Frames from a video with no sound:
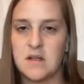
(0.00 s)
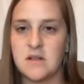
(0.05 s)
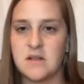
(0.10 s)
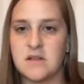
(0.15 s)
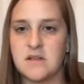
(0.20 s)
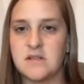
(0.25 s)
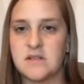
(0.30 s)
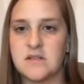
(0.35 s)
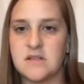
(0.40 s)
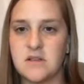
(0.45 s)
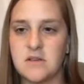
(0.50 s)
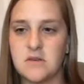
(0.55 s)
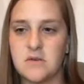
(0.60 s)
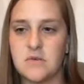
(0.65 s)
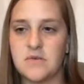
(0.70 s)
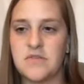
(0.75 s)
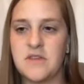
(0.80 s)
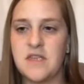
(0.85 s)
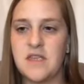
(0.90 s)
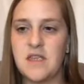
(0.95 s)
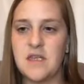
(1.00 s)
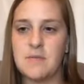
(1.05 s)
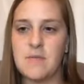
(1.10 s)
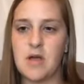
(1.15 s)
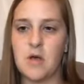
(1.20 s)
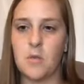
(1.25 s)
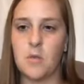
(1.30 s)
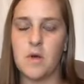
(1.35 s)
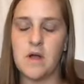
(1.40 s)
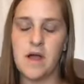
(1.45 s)
So thinking
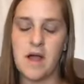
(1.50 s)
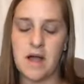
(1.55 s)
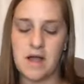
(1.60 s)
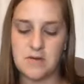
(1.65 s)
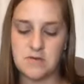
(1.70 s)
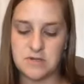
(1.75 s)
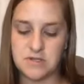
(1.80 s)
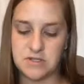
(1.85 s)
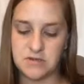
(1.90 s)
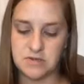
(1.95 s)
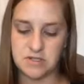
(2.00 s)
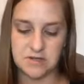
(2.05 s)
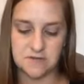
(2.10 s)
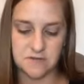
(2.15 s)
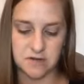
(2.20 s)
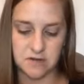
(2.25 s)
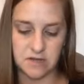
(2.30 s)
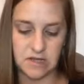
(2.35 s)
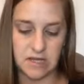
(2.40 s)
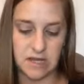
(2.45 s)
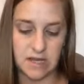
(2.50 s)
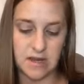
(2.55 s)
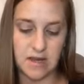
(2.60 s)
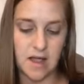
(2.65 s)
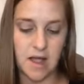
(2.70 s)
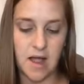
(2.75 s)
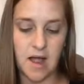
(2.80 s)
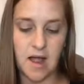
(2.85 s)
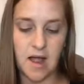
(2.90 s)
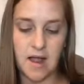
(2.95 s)
about what I would do differently,
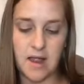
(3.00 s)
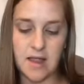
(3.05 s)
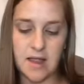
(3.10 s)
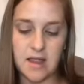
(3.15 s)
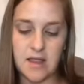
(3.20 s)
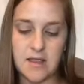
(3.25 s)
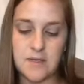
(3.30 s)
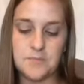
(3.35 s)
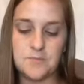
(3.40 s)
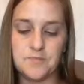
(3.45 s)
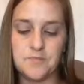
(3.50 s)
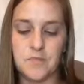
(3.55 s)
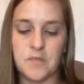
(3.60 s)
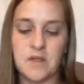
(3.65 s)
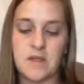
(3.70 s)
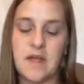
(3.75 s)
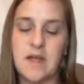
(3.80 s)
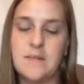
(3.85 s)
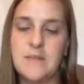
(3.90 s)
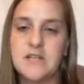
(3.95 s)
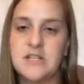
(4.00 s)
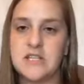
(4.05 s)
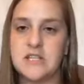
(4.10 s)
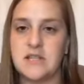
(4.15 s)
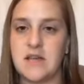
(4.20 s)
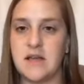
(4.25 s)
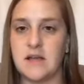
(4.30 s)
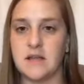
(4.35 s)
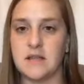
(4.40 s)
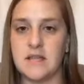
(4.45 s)
I mentioned
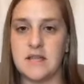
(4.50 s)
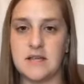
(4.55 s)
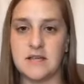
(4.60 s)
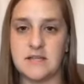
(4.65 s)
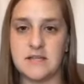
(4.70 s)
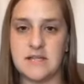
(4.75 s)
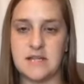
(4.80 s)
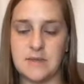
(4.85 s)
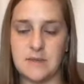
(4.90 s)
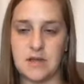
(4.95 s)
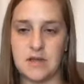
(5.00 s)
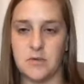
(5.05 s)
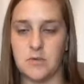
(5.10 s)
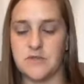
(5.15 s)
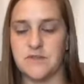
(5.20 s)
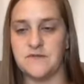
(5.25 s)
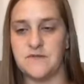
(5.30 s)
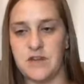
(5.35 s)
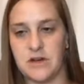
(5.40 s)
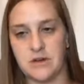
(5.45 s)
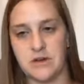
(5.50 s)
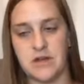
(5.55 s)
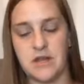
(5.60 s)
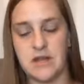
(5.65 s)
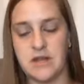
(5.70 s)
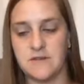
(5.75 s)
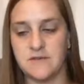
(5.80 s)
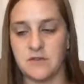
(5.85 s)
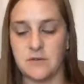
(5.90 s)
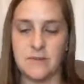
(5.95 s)
that Aaliyah's email was very
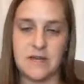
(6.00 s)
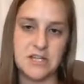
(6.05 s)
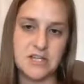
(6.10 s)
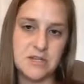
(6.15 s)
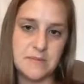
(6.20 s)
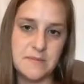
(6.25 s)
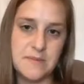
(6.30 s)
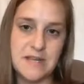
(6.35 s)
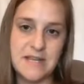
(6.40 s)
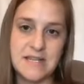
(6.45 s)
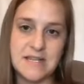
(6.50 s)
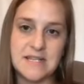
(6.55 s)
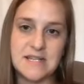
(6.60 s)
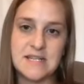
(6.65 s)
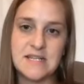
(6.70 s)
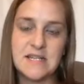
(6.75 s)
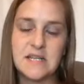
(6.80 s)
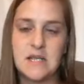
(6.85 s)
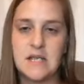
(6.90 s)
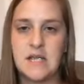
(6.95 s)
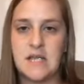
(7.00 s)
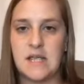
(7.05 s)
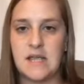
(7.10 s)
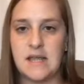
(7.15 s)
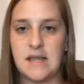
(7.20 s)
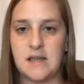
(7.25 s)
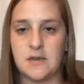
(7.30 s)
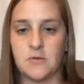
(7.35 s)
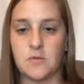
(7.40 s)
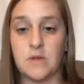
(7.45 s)
information-based
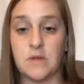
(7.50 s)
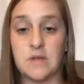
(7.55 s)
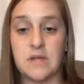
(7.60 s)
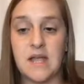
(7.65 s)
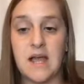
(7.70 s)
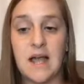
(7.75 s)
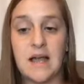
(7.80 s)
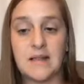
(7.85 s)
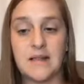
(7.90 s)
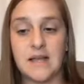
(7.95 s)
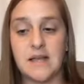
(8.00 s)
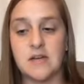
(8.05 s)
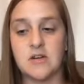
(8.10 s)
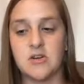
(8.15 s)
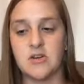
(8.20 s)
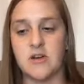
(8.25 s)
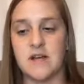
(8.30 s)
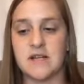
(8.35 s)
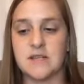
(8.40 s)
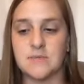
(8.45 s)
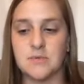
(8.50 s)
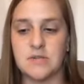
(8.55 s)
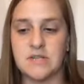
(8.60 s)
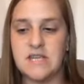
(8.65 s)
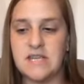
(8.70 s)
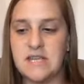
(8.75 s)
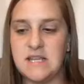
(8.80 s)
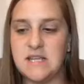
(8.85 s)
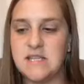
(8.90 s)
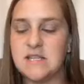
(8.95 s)
and really highlighted her
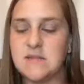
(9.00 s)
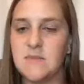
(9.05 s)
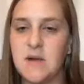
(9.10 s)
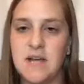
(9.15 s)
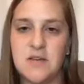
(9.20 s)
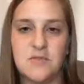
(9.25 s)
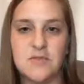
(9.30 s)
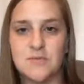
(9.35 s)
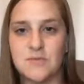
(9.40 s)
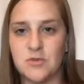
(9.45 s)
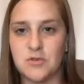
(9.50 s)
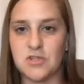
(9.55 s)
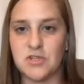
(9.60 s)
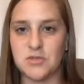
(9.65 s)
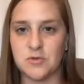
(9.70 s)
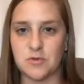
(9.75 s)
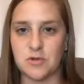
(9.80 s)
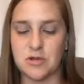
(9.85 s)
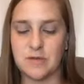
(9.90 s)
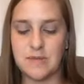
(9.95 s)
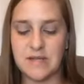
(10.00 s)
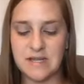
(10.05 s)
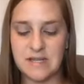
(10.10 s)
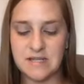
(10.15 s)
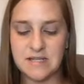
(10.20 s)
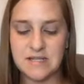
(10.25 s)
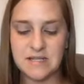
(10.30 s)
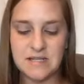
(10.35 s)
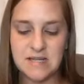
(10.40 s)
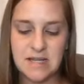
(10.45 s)
expertise. Mine was more
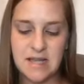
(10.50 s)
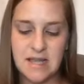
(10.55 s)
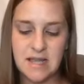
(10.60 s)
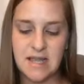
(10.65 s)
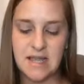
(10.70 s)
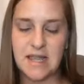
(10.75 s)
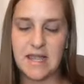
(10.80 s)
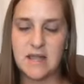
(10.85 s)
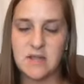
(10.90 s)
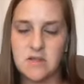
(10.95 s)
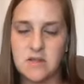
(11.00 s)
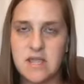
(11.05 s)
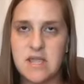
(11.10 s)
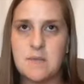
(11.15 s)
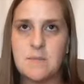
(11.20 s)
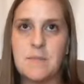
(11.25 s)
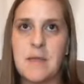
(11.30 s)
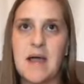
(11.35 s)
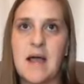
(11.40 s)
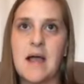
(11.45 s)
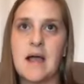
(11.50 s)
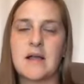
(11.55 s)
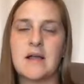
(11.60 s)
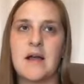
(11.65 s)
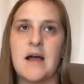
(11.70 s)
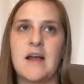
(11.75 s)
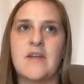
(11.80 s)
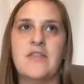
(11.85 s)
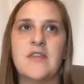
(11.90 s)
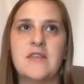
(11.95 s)
story-based. And looking back,
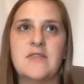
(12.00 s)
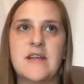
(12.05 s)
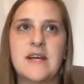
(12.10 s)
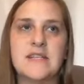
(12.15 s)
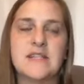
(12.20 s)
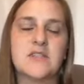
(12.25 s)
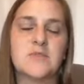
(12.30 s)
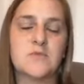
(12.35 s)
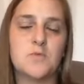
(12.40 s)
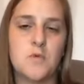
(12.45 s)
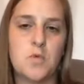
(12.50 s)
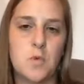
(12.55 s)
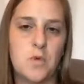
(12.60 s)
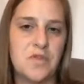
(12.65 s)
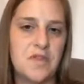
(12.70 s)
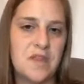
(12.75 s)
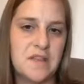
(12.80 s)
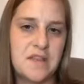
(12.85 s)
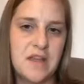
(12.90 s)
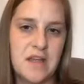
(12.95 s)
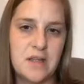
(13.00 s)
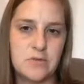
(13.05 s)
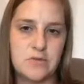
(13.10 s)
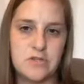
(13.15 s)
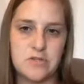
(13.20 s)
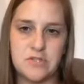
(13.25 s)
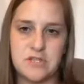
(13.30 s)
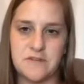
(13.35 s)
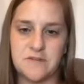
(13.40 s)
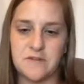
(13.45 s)
I think that's one thing that I would
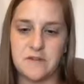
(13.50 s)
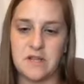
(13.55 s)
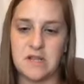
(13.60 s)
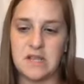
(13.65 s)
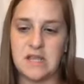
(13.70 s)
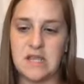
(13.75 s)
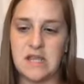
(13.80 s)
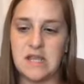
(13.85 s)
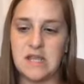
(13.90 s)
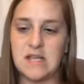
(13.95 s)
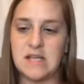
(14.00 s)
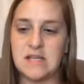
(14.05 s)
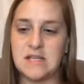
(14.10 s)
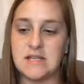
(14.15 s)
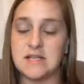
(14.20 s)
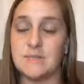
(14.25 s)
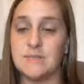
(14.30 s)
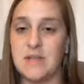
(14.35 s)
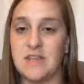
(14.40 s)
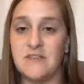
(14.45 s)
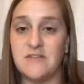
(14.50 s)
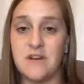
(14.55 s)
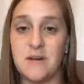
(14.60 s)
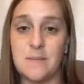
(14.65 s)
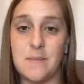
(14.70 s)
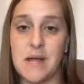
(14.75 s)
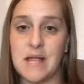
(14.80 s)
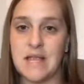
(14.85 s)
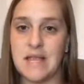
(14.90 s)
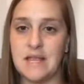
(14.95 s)
do differently, is beef up
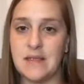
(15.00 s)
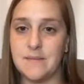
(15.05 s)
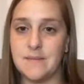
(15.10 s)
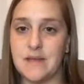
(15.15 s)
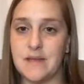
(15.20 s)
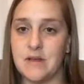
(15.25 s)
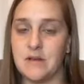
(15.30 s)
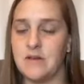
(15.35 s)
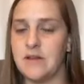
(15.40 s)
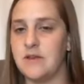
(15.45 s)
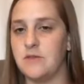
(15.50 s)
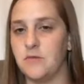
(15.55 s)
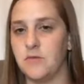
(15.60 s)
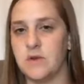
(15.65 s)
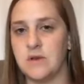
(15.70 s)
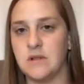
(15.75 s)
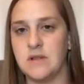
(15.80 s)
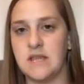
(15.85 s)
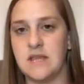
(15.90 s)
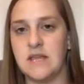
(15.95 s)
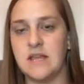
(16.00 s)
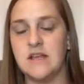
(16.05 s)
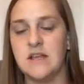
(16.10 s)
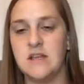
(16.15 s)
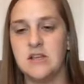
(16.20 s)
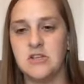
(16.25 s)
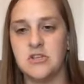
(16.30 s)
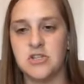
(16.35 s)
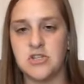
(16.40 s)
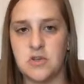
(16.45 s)
my email and really
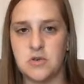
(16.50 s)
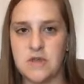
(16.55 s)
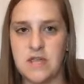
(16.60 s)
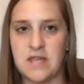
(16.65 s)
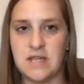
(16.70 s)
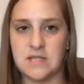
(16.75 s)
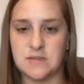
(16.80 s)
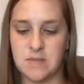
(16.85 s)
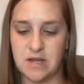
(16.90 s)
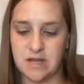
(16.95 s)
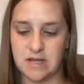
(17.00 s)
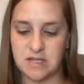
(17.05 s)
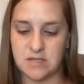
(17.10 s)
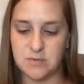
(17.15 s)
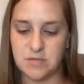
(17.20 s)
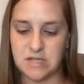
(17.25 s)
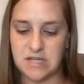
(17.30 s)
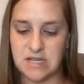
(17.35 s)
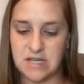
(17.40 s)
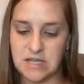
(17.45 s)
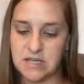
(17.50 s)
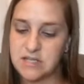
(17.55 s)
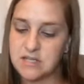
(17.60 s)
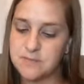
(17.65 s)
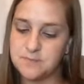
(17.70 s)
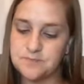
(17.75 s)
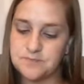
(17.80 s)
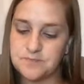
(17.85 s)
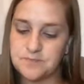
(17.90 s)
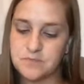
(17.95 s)
showcase my expertise.
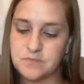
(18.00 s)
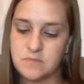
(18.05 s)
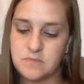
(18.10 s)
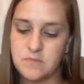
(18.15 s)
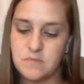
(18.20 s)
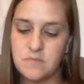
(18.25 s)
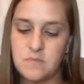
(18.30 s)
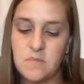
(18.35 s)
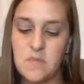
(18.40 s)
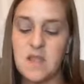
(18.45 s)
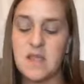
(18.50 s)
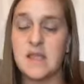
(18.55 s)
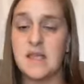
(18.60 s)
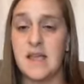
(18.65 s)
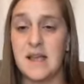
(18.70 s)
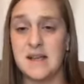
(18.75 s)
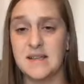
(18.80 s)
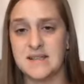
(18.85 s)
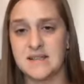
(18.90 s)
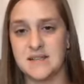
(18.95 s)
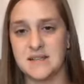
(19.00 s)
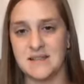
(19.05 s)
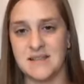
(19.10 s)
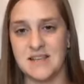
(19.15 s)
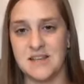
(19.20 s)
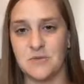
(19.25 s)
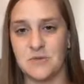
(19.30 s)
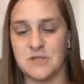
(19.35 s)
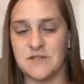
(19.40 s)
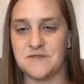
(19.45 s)
Yes,
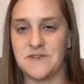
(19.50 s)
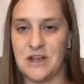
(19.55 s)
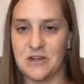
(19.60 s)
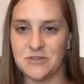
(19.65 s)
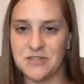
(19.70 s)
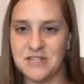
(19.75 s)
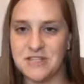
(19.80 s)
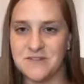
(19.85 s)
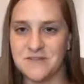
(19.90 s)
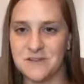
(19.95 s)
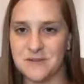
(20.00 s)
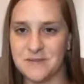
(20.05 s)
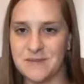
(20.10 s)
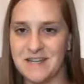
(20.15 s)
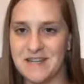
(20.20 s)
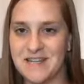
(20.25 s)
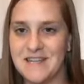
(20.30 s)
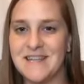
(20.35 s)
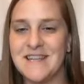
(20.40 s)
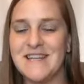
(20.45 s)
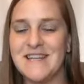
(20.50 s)
Leah was vouching for me